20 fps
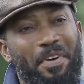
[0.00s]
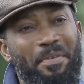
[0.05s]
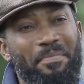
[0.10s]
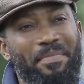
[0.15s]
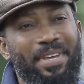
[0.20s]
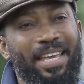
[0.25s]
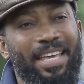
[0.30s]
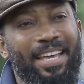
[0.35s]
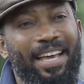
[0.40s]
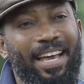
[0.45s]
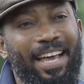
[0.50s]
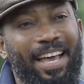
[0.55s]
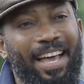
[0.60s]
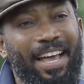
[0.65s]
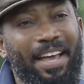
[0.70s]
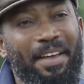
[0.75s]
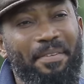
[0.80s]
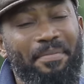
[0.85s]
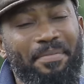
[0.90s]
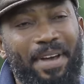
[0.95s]
for me,
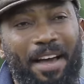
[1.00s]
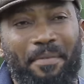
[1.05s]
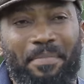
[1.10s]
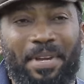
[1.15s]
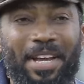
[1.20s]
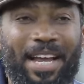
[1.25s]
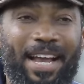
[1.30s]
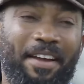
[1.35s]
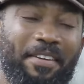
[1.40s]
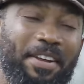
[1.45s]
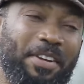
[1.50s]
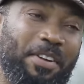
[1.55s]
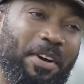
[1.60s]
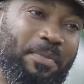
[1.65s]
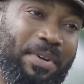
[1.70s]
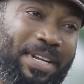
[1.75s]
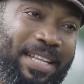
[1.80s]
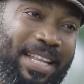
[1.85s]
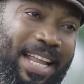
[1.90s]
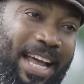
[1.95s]
I've been carrying
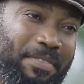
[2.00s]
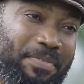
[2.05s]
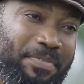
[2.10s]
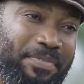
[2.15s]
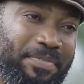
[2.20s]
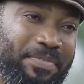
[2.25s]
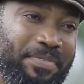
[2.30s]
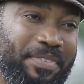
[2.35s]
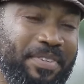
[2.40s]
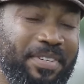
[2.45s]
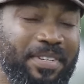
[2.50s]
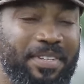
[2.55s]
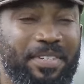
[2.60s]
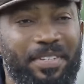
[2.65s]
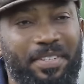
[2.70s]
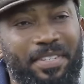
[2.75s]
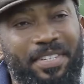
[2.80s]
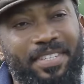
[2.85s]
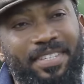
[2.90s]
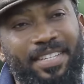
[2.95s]
on with life.
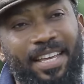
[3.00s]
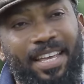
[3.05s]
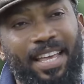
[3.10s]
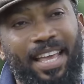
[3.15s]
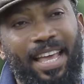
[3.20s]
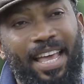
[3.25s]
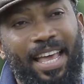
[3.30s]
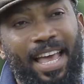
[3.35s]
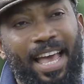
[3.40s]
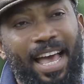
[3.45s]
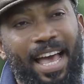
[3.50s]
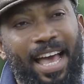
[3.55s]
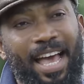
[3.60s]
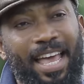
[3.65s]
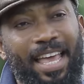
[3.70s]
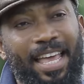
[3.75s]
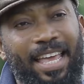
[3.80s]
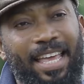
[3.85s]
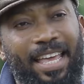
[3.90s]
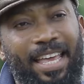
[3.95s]
You see,
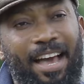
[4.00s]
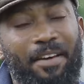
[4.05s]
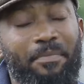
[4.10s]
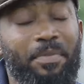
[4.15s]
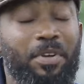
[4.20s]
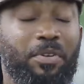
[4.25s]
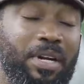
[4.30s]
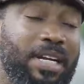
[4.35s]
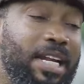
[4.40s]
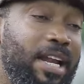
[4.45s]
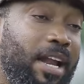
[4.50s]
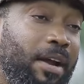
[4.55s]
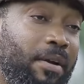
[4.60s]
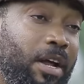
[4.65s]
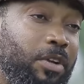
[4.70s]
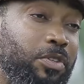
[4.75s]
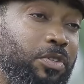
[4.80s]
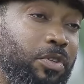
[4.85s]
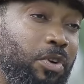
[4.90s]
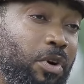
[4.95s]
I have been running
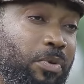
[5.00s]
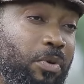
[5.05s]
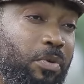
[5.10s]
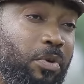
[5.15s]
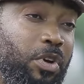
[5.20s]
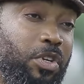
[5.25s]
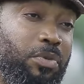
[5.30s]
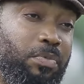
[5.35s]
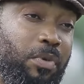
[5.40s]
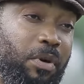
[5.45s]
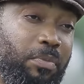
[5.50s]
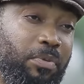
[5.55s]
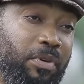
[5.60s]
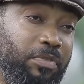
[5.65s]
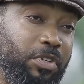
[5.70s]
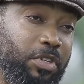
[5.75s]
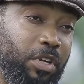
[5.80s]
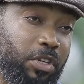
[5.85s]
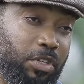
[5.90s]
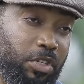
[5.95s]
around to open one small
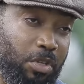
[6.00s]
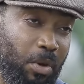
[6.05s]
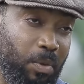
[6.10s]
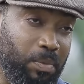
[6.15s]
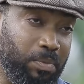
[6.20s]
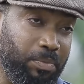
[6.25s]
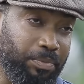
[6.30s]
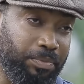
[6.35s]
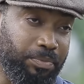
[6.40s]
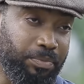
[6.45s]
provision store.